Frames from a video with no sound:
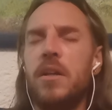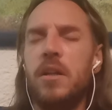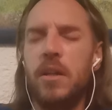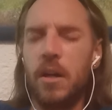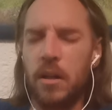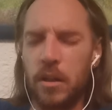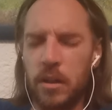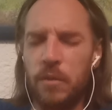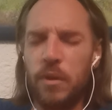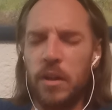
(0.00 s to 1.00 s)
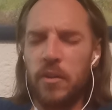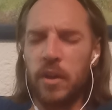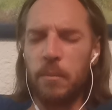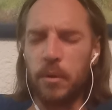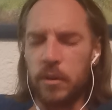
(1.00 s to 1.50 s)
And I'll give you an
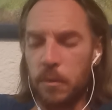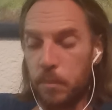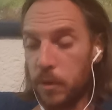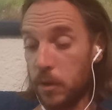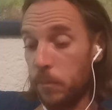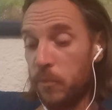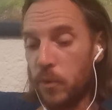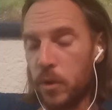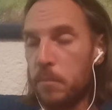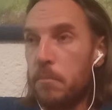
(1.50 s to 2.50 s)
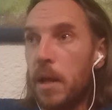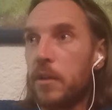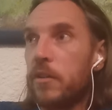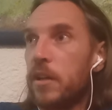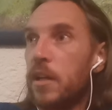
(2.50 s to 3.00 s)
example. I'm fucking
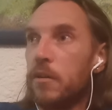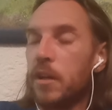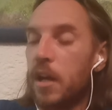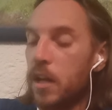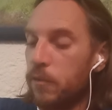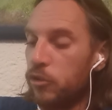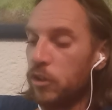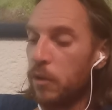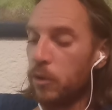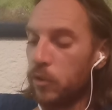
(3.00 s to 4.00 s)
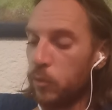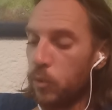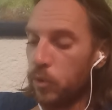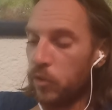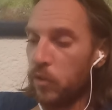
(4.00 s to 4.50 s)
melting here and I can't have a shower because the
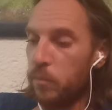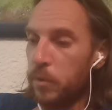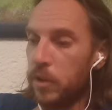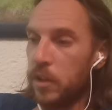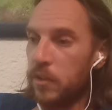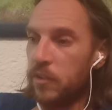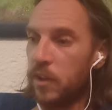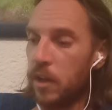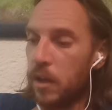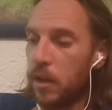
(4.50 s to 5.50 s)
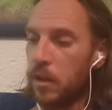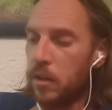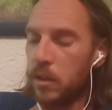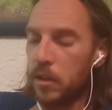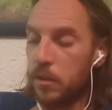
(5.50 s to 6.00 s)
water's off. But it's
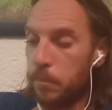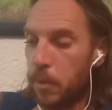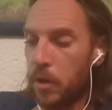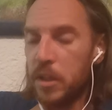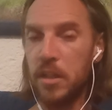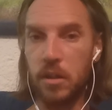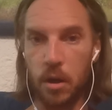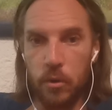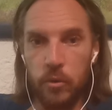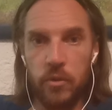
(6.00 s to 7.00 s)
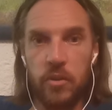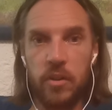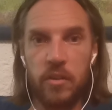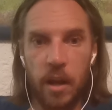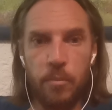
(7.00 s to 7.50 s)
like the body
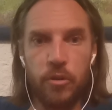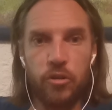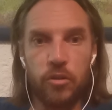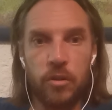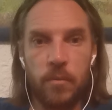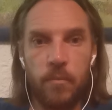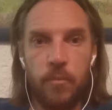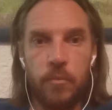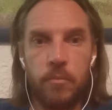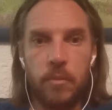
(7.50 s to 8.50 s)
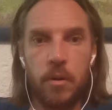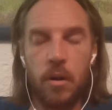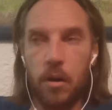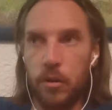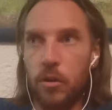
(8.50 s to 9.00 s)
knows temperature,
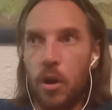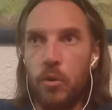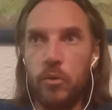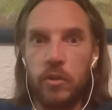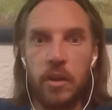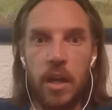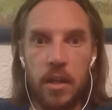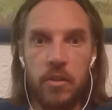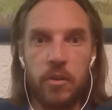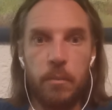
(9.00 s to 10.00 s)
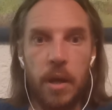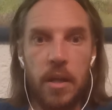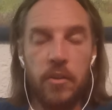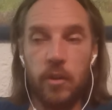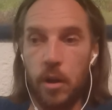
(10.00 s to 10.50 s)
hot or cold, aches and
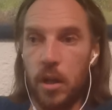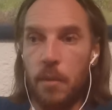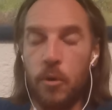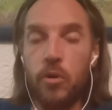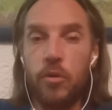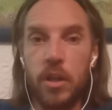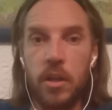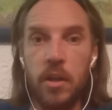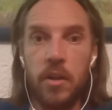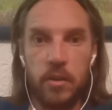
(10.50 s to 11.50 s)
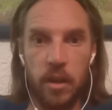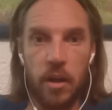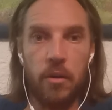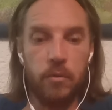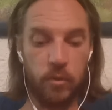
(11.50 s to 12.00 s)
pains. I am hungry.
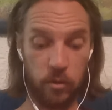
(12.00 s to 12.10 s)
There.